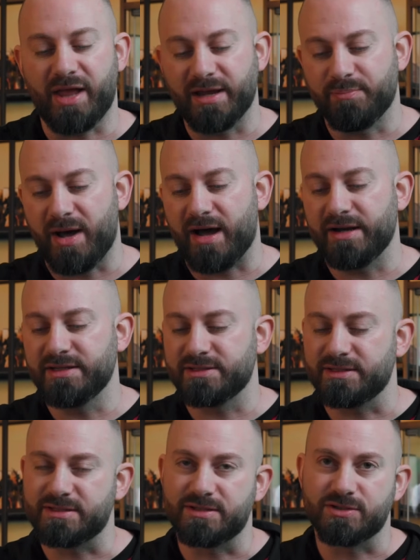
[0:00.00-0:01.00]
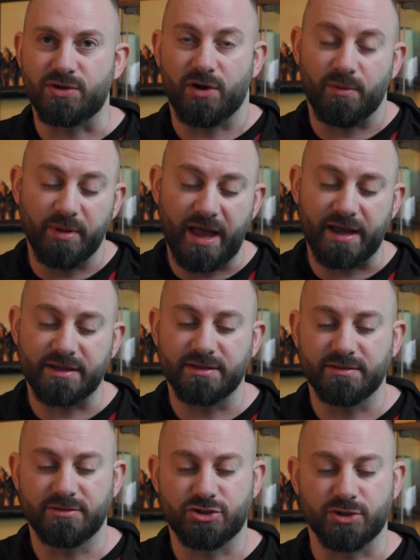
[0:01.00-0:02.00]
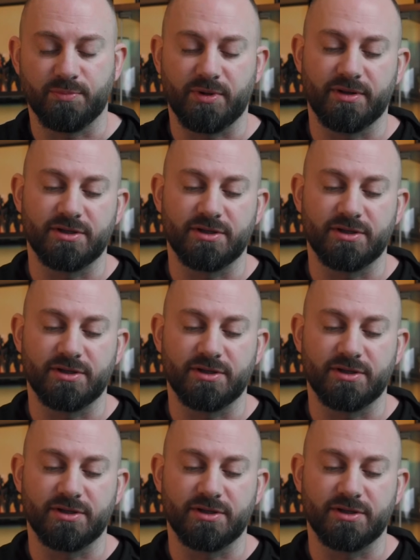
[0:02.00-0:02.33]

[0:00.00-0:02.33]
blank bodies. So this is an all-black Trooper.